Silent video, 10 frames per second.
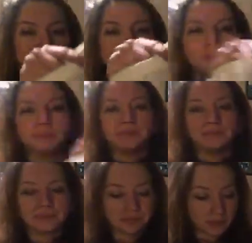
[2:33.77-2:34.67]

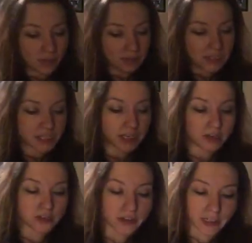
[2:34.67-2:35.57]
let me see
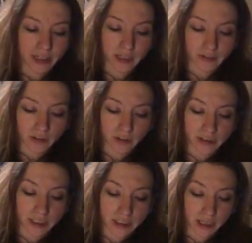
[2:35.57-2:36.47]
here so I can give it a little
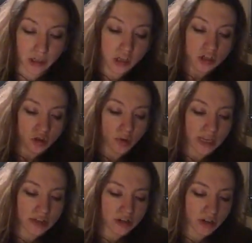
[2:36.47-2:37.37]
detail. So
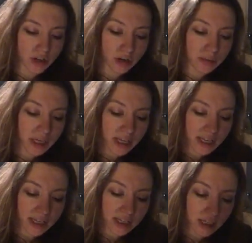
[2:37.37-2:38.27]
each herb,
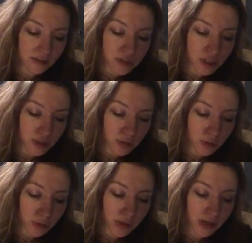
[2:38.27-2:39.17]
it gives
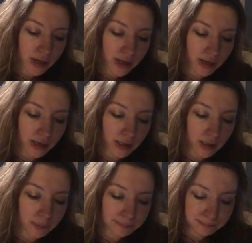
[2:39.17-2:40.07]
you
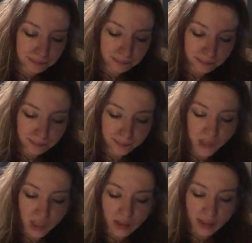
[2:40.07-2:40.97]
um,
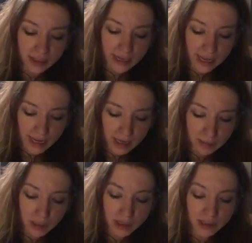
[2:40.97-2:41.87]
the
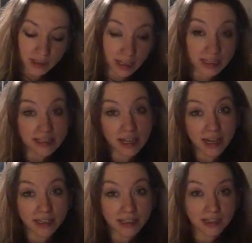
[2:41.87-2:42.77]
name, the like
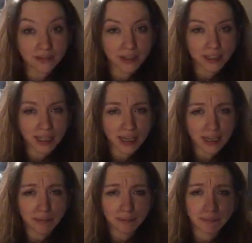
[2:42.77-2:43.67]
scientific
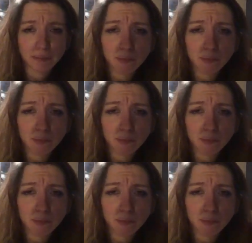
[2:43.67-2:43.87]
name.